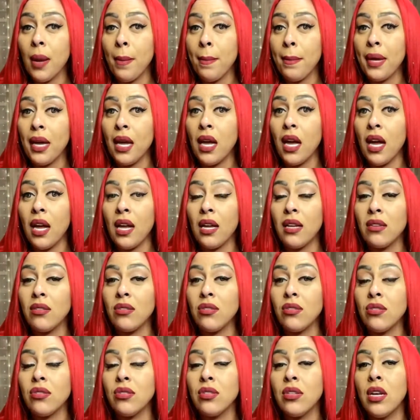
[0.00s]

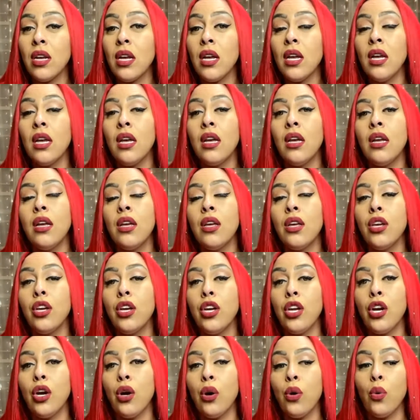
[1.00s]
because
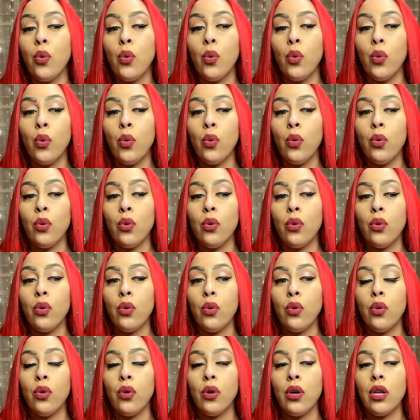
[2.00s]

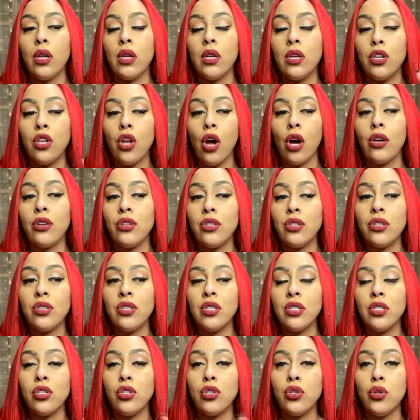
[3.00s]

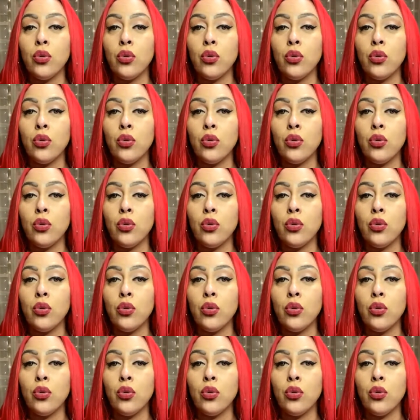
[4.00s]
narcissists